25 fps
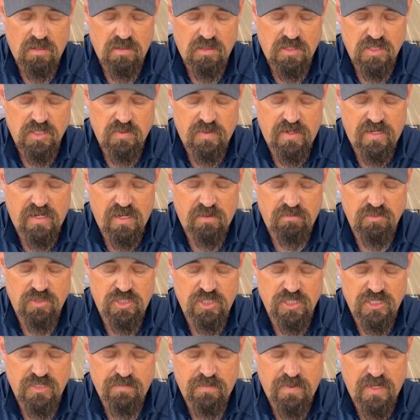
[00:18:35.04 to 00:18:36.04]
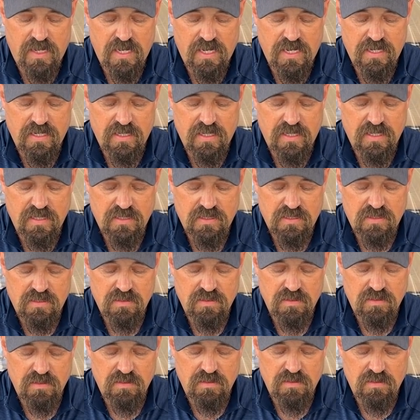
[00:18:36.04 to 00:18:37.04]
So I come just behind this,
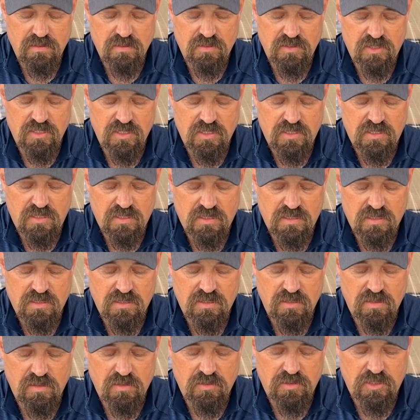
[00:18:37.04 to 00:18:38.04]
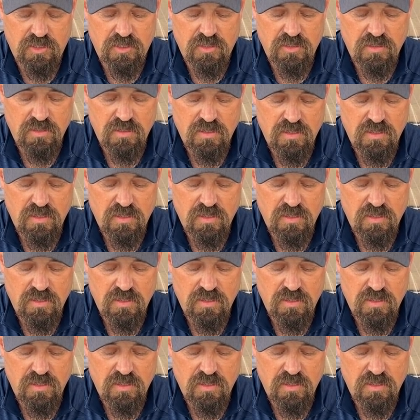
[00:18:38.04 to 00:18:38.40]
just a skosh,